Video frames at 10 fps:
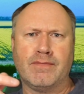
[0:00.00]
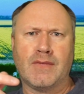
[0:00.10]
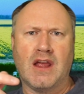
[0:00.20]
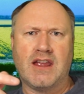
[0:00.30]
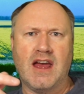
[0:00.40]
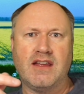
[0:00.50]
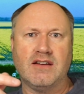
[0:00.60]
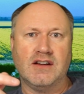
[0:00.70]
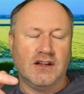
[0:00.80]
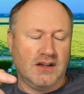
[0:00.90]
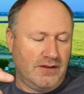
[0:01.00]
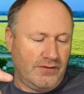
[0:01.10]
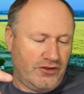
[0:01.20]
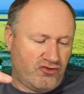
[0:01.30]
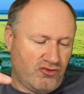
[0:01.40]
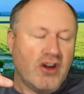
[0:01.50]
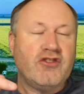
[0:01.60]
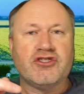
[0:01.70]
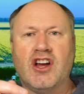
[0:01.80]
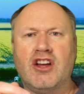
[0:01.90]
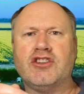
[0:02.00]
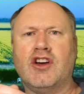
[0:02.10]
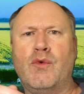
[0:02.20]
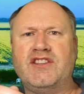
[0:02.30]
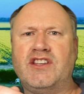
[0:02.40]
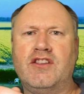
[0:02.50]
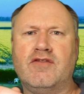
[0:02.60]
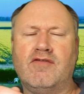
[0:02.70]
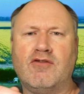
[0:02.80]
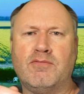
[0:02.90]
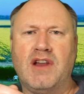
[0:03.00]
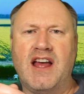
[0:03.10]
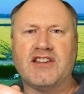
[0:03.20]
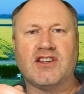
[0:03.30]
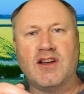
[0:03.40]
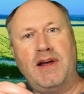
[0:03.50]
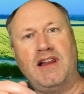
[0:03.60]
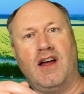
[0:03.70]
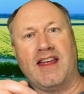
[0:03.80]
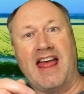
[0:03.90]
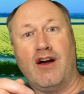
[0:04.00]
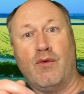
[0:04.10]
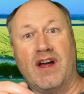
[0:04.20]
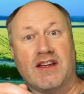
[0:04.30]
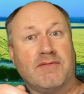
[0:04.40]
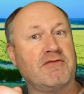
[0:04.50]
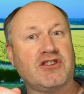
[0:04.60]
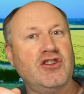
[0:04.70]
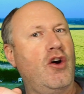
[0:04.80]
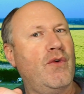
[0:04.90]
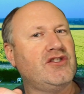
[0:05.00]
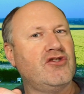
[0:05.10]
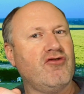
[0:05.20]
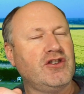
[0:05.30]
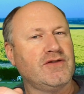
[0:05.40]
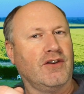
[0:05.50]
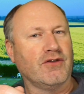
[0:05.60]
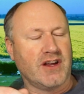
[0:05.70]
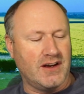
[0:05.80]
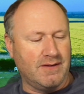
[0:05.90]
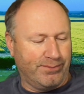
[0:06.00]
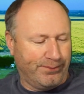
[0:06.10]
Okay, drones aren't always in the wrong place, a bit like Gatwick. It's not always the drone's fault, you know.